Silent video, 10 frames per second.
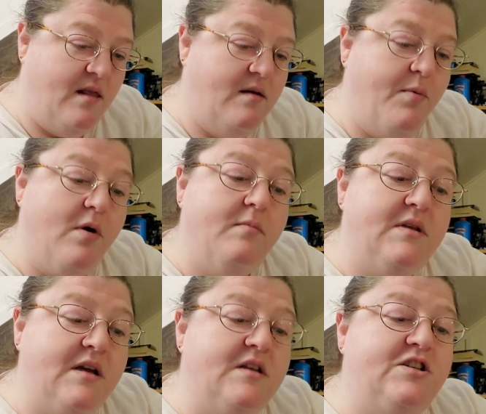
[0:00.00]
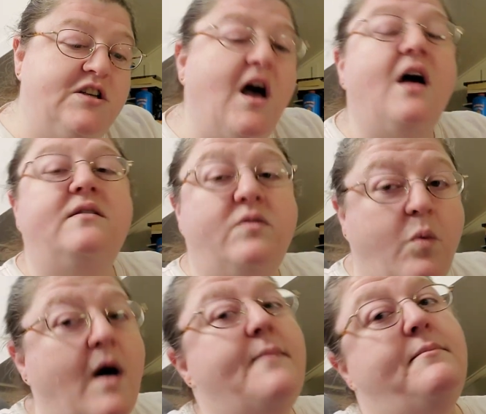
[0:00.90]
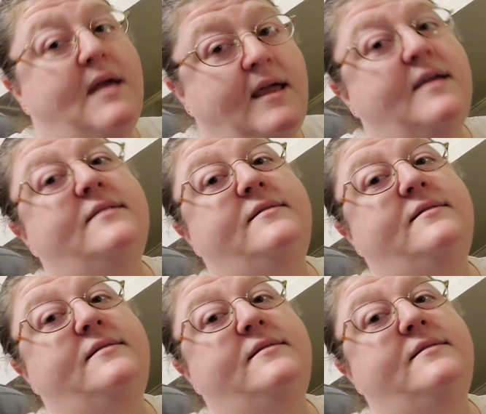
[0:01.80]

The broom did just what Mickey